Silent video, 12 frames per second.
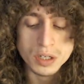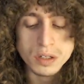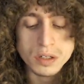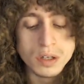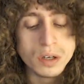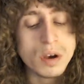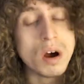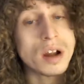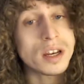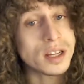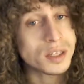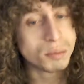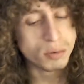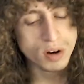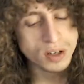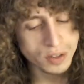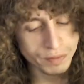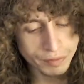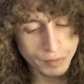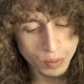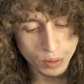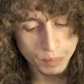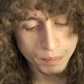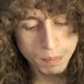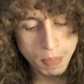took on its present form,